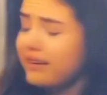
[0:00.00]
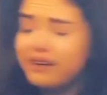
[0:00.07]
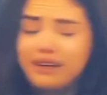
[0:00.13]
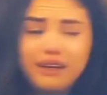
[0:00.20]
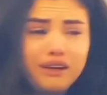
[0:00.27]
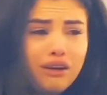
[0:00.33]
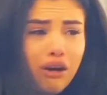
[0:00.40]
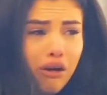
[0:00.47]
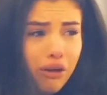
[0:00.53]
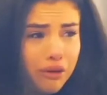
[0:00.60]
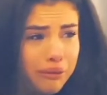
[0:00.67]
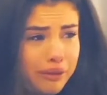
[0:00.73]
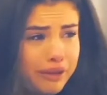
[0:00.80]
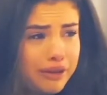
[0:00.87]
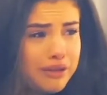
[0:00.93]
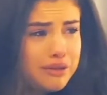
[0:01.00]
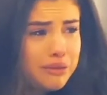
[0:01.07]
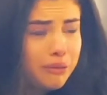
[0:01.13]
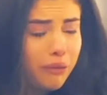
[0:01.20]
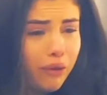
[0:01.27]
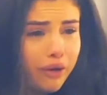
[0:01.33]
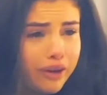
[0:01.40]
he called me this
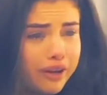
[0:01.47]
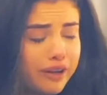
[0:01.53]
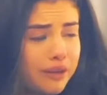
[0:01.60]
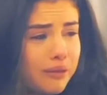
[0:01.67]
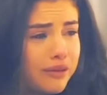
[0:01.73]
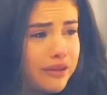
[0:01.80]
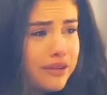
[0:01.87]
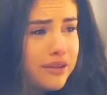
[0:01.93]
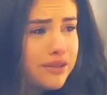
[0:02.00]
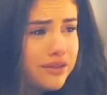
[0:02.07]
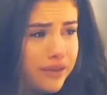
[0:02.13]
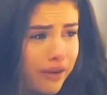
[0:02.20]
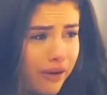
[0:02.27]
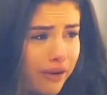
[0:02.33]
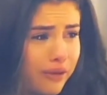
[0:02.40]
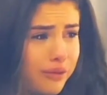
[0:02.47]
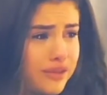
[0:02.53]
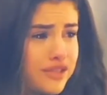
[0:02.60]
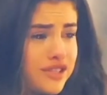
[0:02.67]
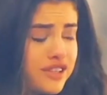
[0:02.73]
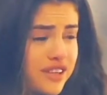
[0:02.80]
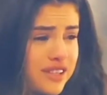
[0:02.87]
morning about the song with
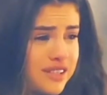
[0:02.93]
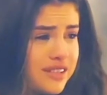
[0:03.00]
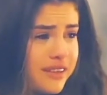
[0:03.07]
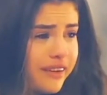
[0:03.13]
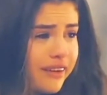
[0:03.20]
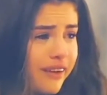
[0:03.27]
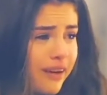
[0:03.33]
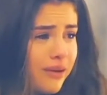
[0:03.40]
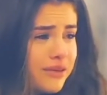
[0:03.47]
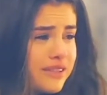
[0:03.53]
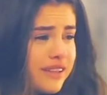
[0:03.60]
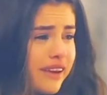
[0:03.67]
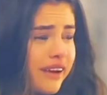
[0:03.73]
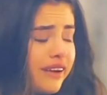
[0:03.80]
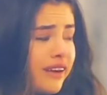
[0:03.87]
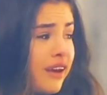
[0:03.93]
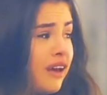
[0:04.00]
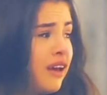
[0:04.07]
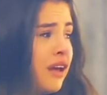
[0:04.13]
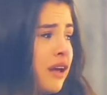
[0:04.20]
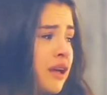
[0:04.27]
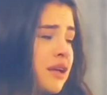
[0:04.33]
Justin, and I was like,
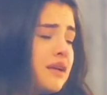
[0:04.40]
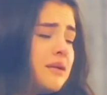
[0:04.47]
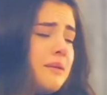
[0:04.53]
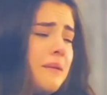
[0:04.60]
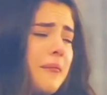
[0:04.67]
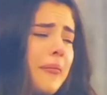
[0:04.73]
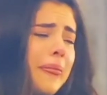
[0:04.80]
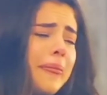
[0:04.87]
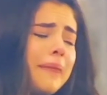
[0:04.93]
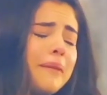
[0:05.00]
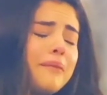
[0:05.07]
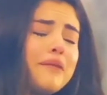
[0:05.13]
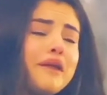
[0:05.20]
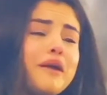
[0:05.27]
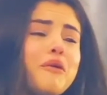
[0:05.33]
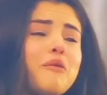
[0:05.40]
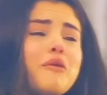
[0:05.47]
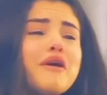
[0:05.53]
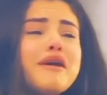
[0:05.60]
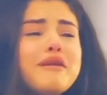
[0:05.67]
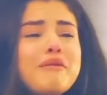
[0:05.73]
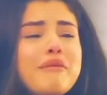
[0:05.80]
like,
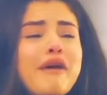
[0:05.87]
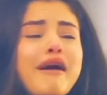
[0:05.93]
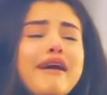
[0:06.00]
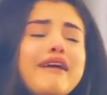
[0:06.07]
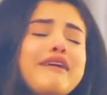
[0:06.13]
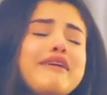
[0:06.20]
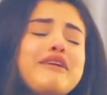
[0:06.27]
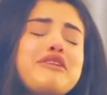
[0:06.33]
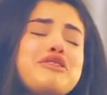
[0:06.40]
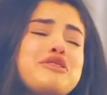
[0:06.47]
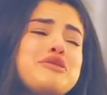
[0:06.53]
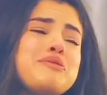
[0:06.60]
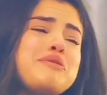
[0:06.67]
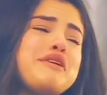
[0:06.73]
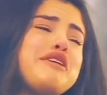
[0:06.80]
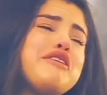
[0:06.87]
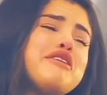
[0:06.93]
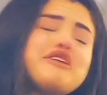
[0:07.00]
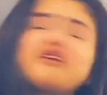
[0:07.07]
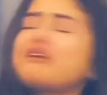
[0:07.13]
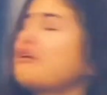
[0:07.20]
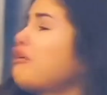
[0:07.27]
when am I gonna just be
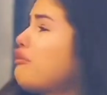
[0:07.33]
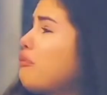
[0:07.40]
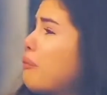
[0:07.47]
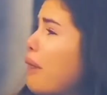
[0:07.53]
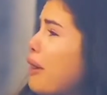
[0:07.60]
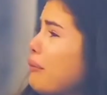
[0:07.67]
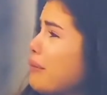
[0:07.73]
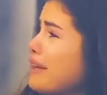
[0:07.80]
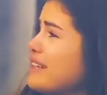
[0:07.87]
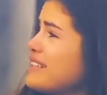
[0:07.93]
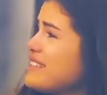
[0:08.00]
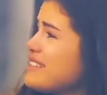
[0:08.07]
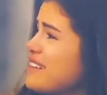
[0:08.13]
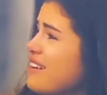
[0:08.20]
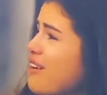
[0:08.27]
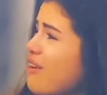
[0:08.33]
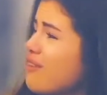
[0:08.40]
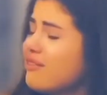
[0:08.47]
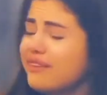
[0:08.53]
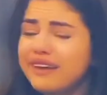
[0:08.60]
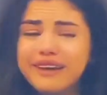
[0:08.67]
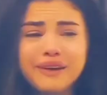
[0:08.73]
good enough by myself?
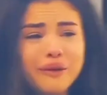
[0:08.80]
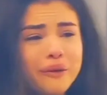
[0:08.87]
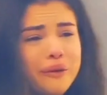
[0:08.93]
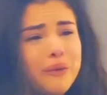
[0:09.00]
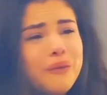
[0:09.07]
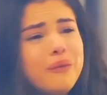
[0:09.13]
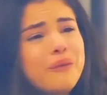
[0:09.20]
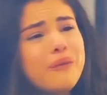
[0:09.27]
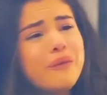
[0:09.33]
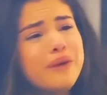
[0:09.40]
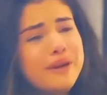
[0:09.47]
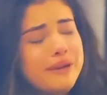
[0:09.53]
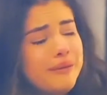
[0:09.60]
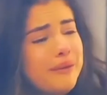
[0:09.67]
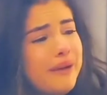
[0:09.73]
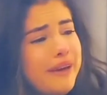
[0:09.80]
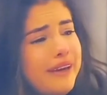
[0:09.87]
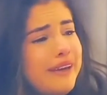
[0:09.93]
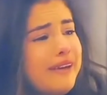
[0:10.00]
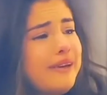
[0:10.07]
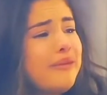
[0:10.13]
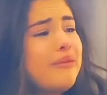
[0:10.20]
Like, when am I
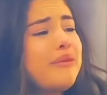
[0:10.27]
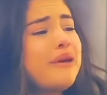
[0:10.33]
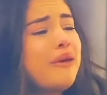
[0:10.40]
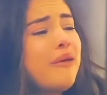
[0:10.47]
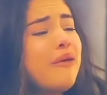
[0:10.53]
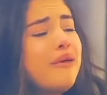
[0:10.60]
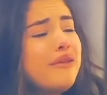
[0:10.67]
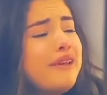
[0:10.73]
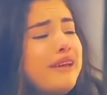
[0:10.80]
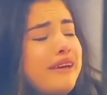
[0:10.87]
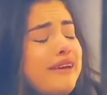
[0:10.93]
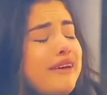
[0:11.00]
gonna be, like,